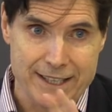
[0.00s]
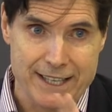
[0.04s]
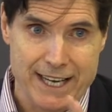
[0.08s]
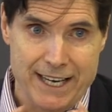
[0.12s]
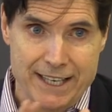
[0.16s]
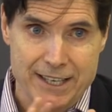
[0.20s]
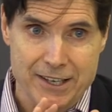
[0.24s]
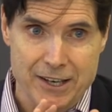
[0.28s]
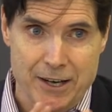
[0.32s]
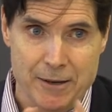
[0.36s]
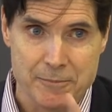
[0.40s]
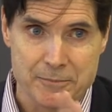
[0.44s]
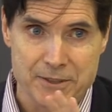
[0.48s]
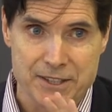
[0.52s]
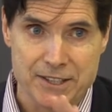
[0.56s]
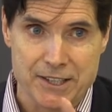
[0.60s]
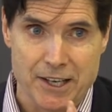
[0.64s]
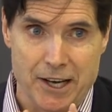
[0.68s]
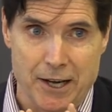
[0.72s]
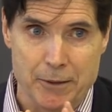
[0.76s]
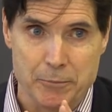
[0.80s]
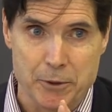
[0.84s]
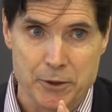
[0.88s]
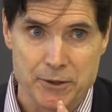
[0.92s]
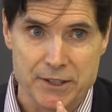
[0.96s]
They come
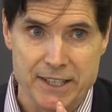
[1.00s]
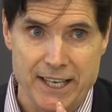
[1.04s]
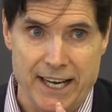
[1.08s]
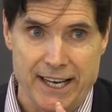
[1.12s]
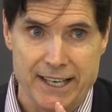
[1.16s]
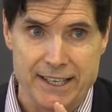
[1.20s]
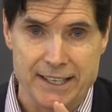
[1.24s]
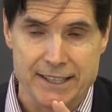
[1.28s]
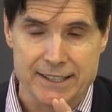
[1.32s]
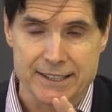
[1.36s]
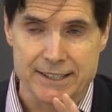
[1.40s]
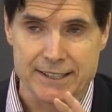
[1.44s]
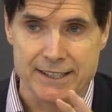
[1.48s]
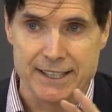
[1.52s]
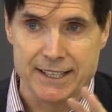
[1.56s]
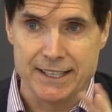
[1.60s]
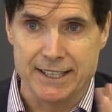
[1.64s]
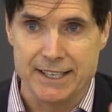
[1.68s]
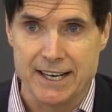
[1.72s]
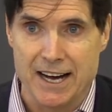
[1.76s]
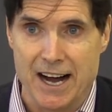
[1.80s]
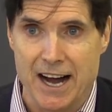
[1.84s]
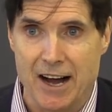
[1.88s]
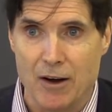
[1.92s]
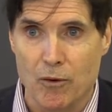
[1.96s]
simultaneously,
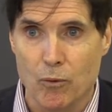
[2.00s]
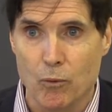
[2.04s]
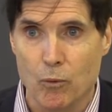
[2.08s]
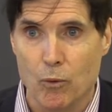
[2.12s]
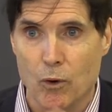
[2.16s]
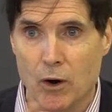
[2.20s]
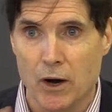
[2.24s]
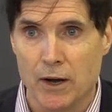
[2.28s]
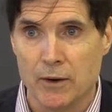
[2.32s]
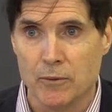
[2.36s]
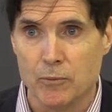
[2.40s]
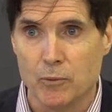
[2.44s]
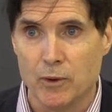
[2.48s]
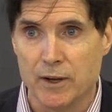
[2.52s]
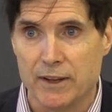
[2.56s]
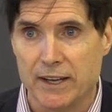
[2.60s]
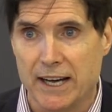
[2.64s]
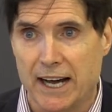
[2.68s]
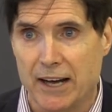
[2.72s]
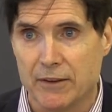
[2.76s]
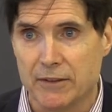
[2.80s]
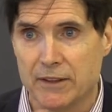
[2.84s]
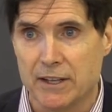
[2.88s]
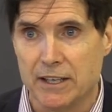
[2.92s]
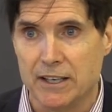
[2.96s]
not one
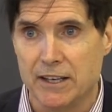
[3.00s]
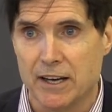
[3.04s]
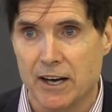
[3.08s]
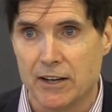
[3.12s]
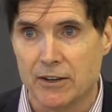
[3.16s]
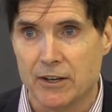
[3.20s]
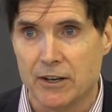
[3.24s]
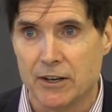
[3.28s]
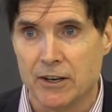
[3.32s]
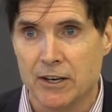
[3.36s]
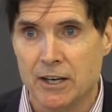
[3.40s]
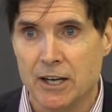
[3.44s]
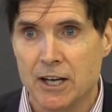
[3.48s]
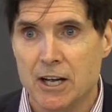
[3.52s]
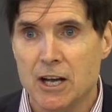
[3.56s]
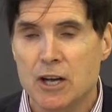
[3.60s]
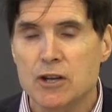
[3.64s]
without the other.